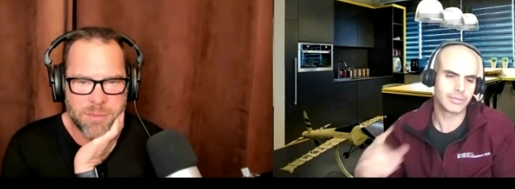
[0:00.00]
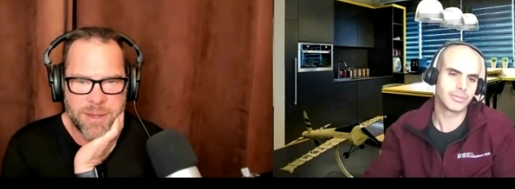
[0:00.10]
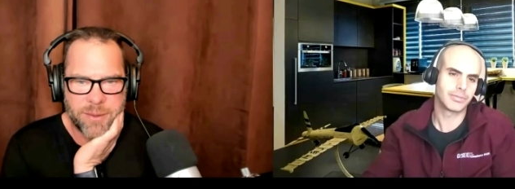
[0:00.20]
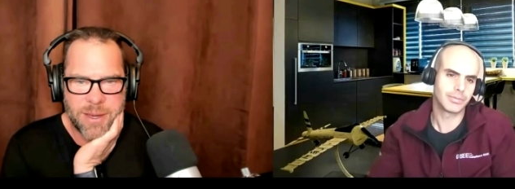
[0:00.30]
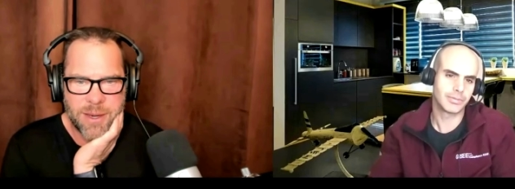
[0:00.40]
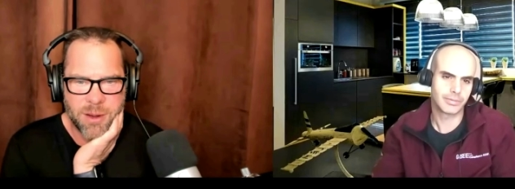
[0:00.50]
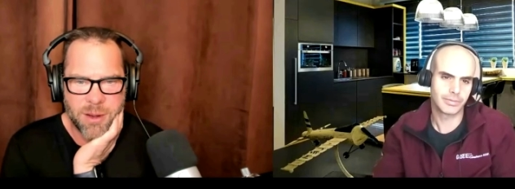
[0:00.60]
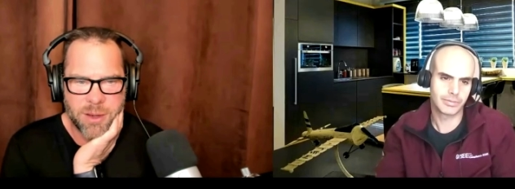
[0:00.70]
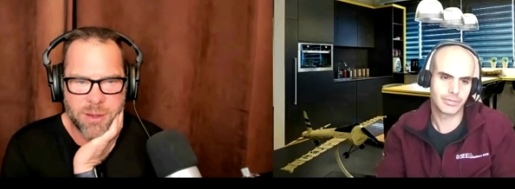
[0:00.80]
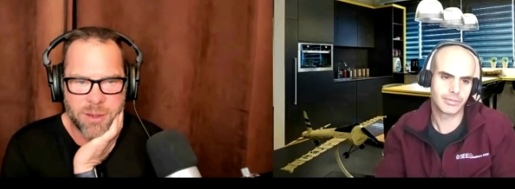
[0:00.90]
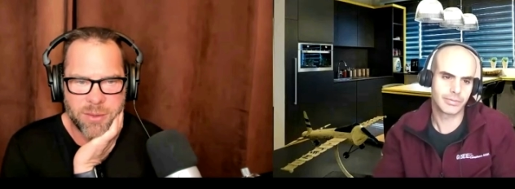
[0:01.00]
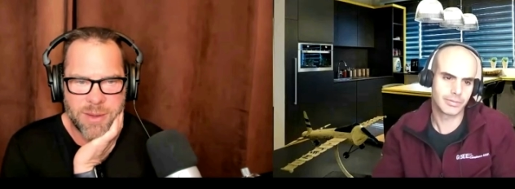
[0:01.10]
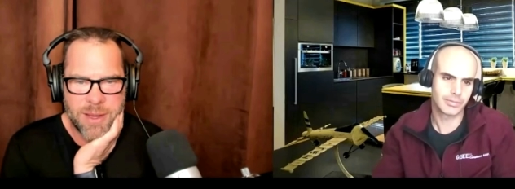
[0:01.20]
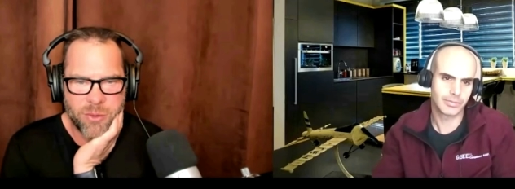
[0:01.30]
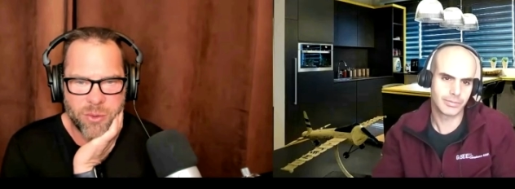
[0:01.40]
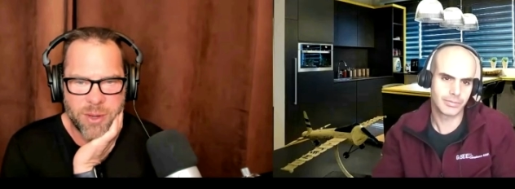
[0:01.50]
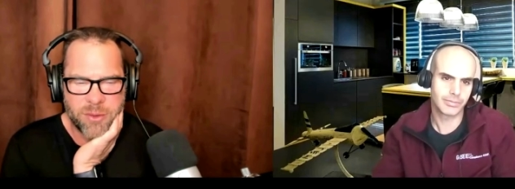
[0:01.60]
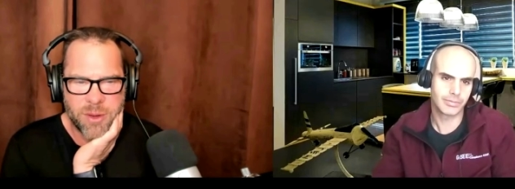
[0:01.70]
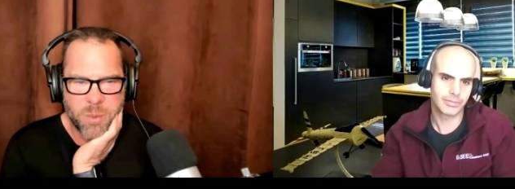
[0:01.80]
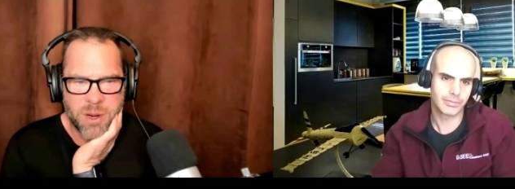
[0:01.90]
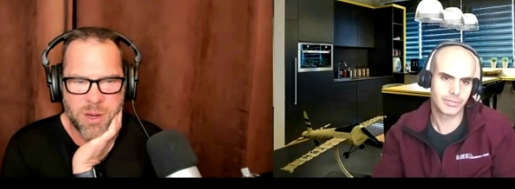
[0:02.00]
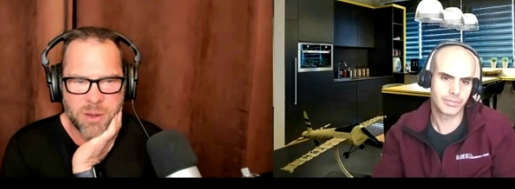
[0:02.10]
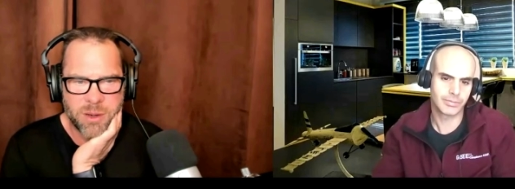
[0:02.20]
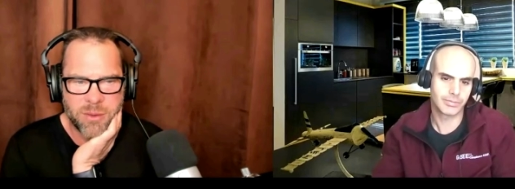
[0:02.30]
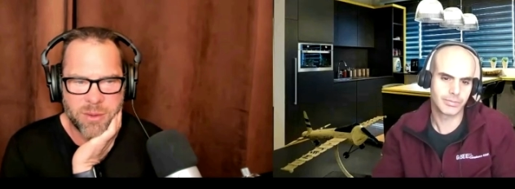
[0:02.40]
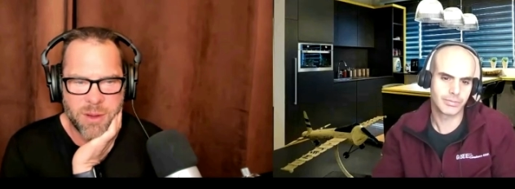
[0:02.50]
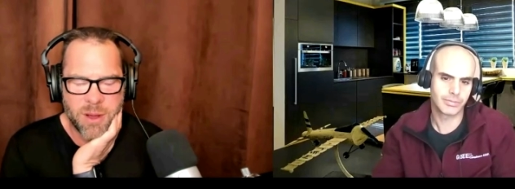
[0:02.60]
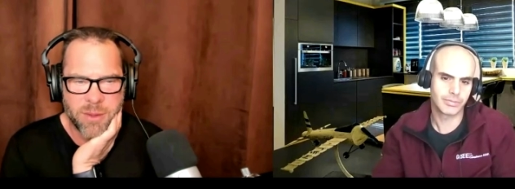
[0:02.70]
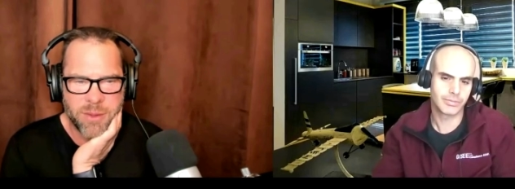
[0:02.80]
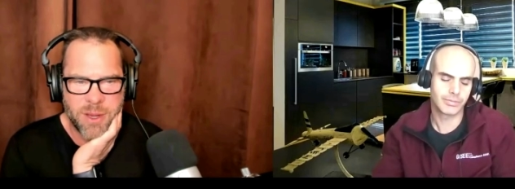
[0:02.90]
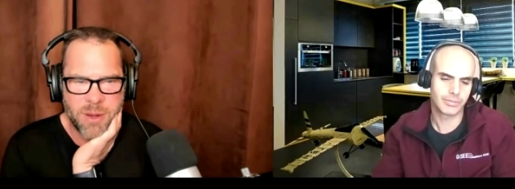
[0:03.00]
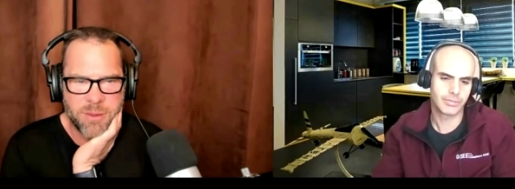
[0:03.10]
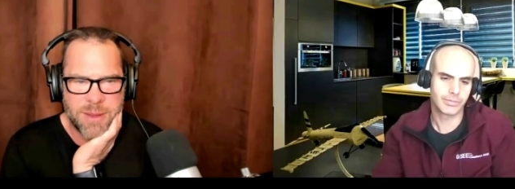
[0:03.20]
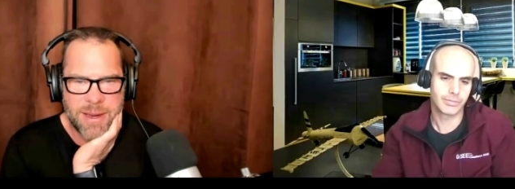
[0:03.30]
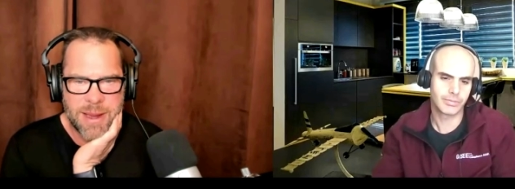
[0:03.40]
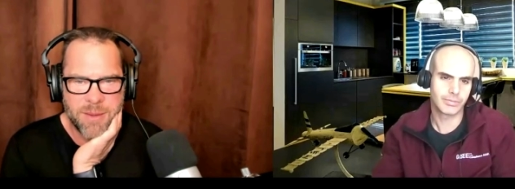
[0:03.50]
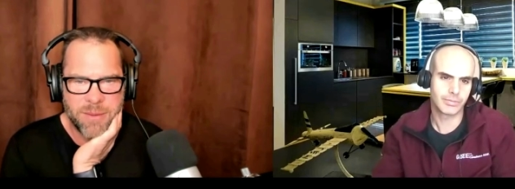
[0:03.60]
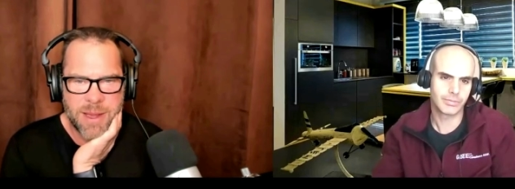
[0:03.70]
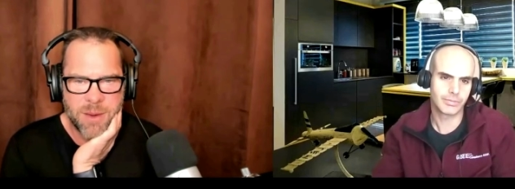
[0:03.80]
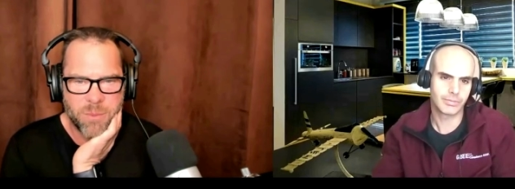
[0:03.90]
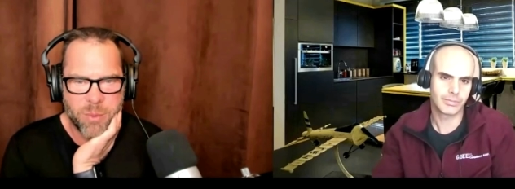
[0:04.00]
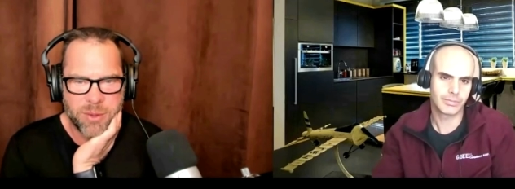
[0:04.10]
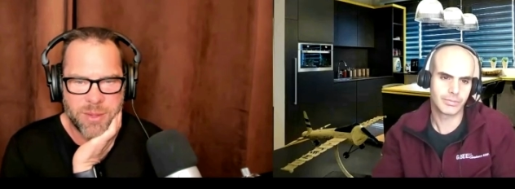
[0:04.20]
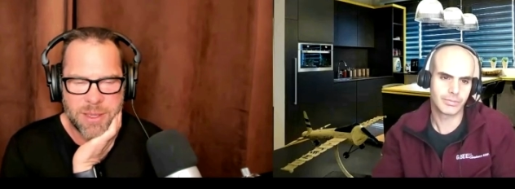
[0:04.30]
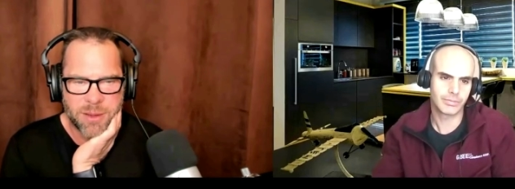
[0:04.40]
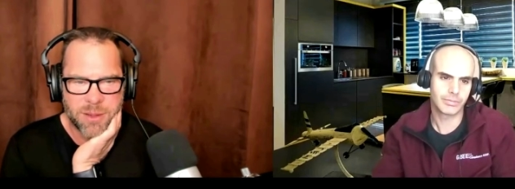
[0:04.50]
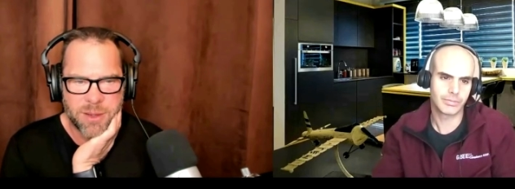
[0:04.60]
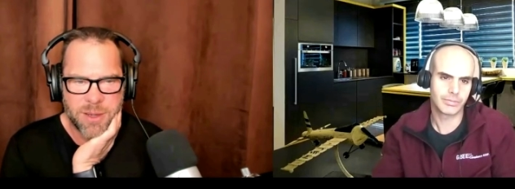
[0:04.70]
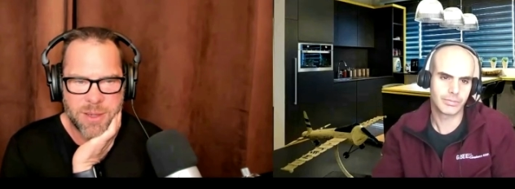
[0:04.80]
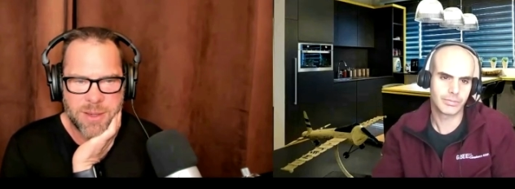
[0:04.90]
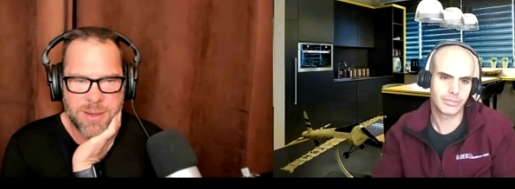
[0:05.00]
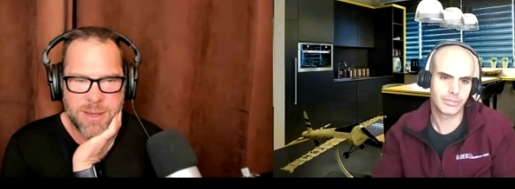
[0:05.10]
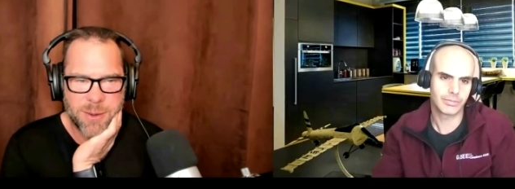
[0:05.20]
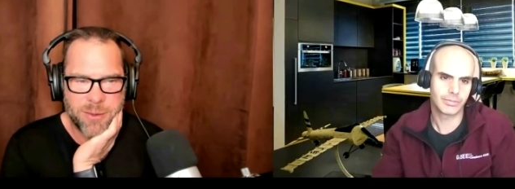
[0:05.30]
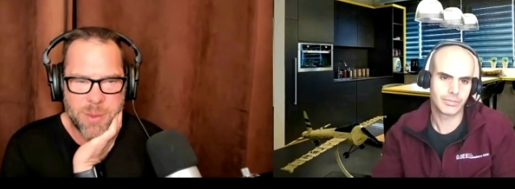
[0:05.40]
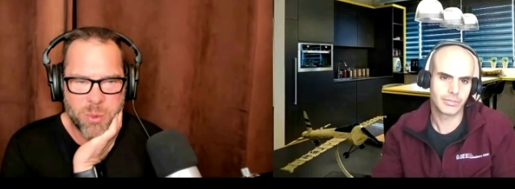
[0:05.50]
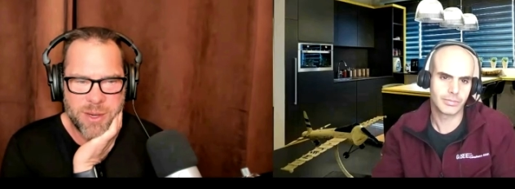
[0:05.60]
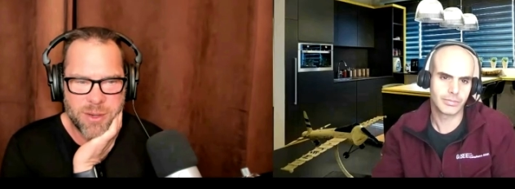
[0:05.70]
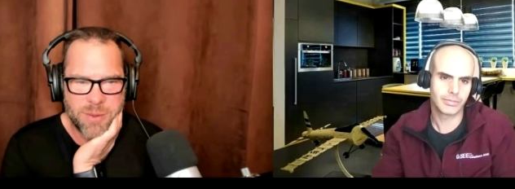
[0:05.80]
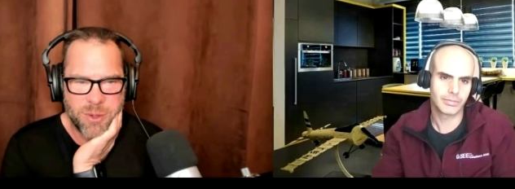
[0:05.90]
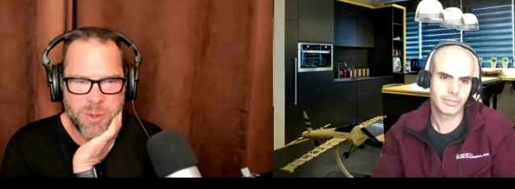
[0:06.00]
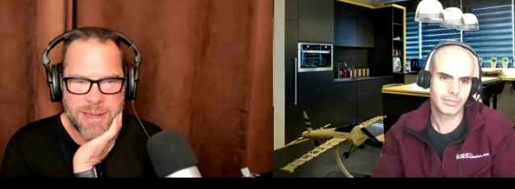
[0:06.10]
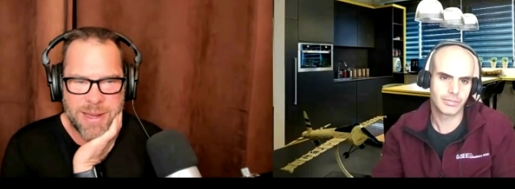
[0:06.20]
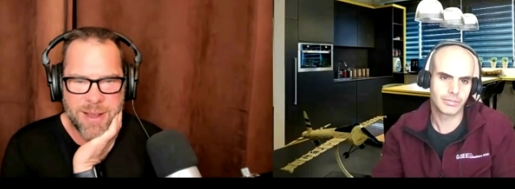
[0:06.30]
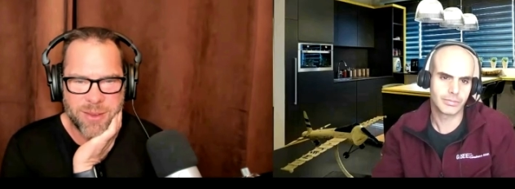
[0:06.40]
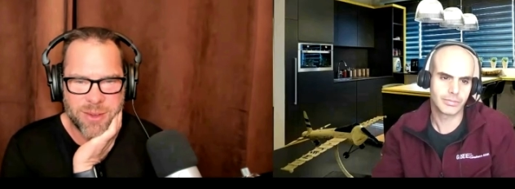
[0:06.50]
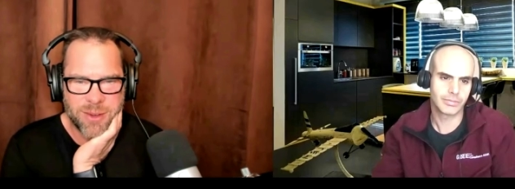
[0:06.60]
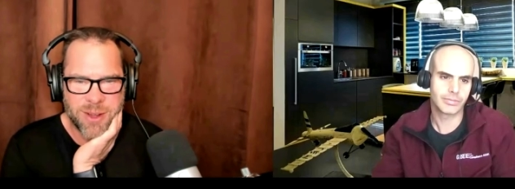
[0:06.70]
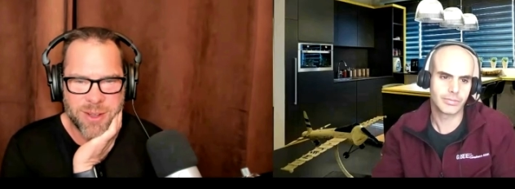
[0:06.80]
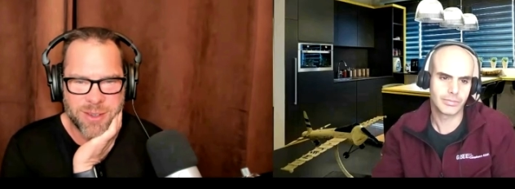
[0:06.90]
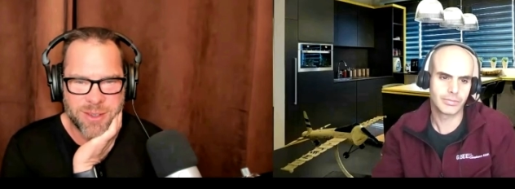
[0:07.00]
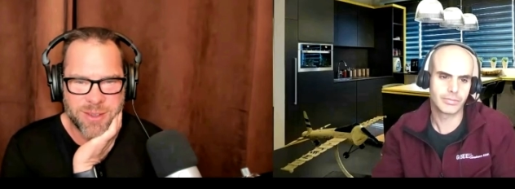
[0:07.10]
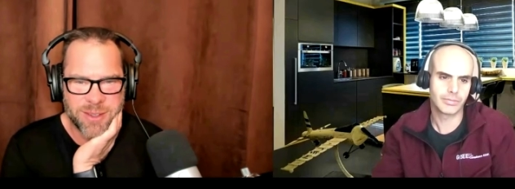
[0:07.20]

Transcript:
Speaker 1: like say, our auditors as trusted partners, although they have that particular, you know, separation of duty as an auditor.